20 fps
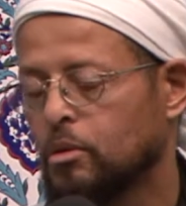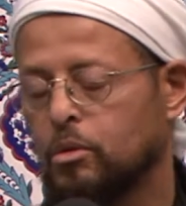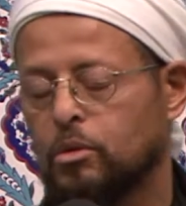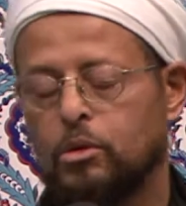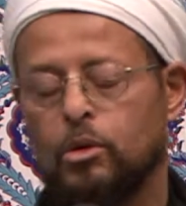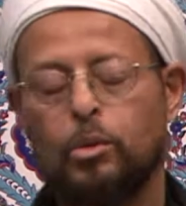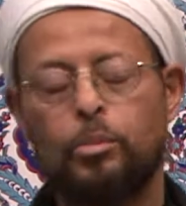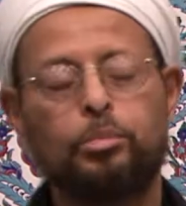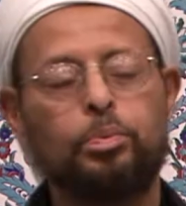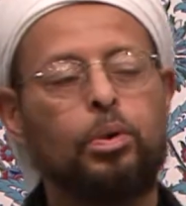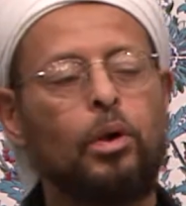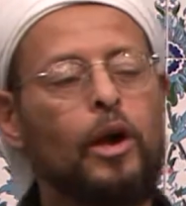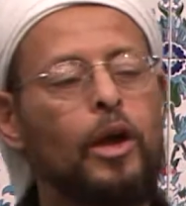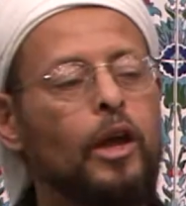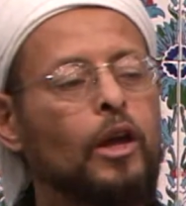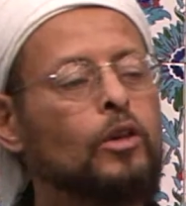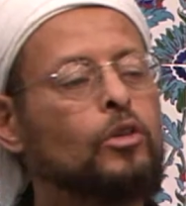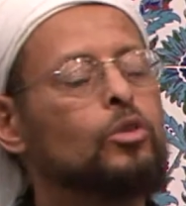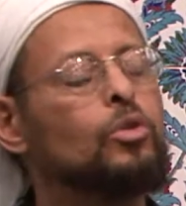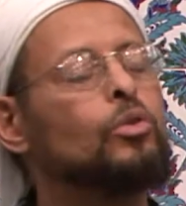they're
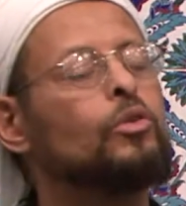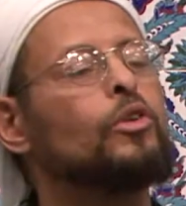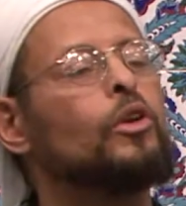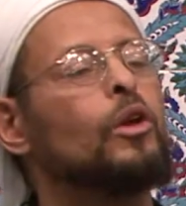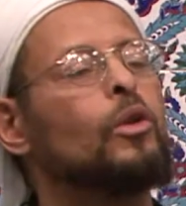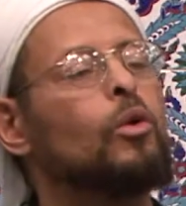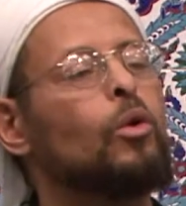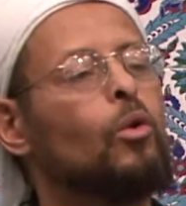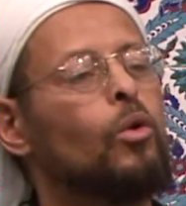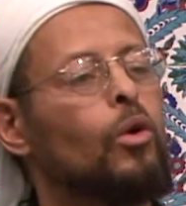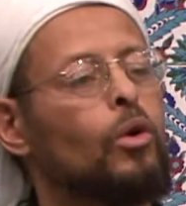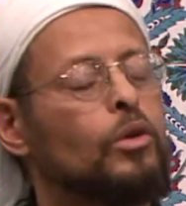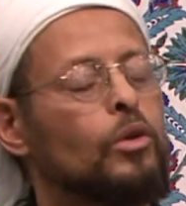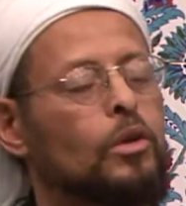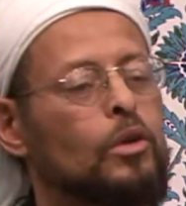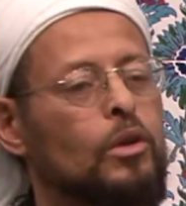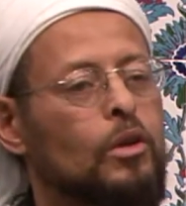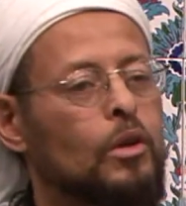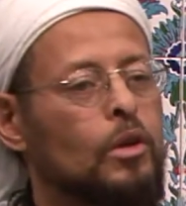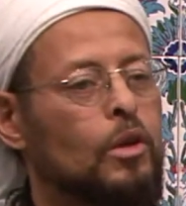praying to their Lord.
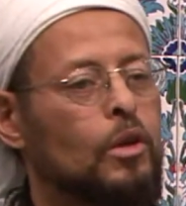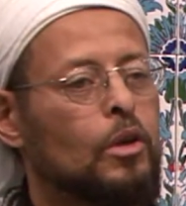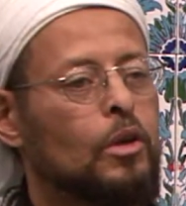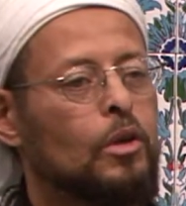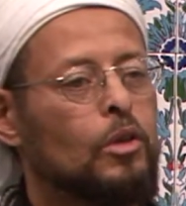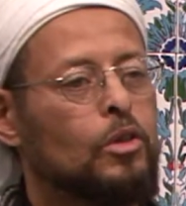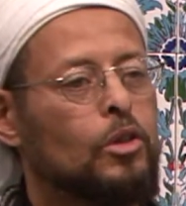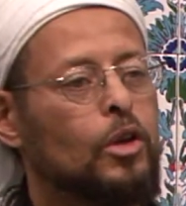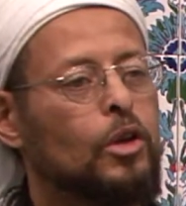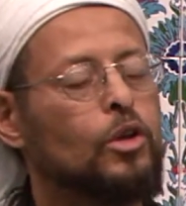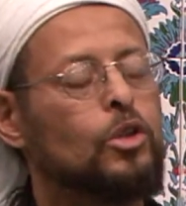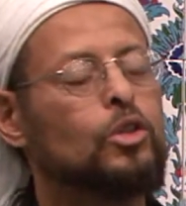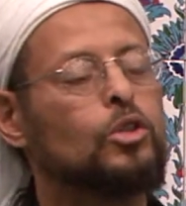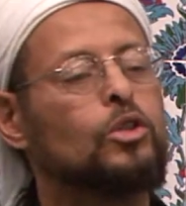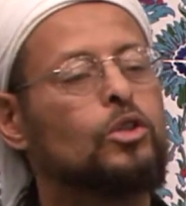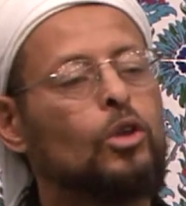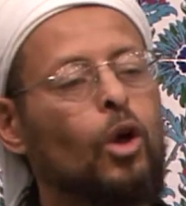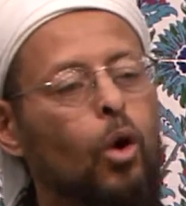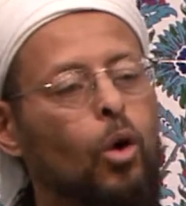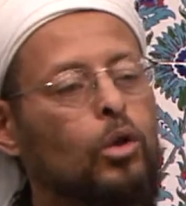They're
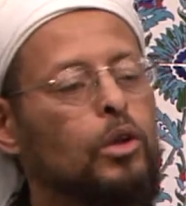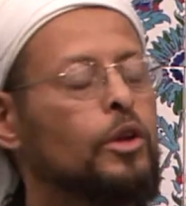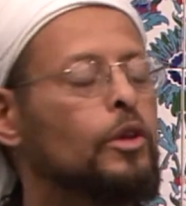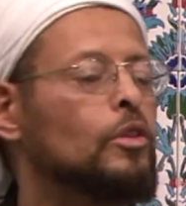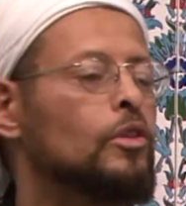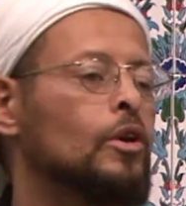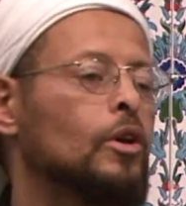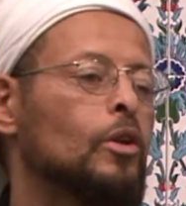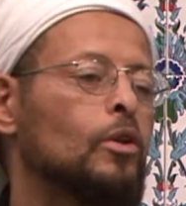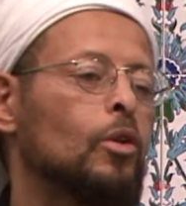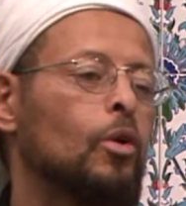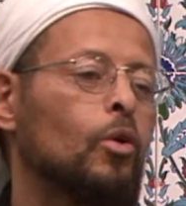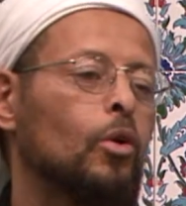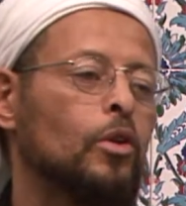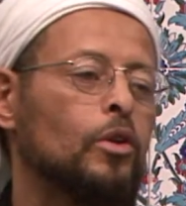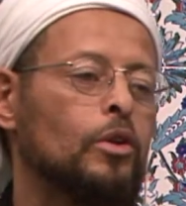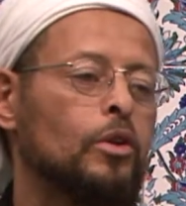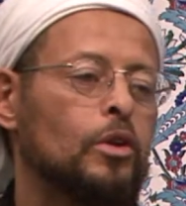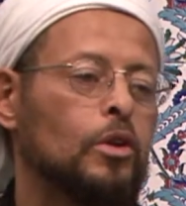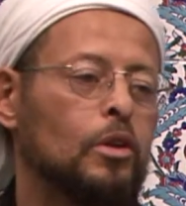extolling their Lord.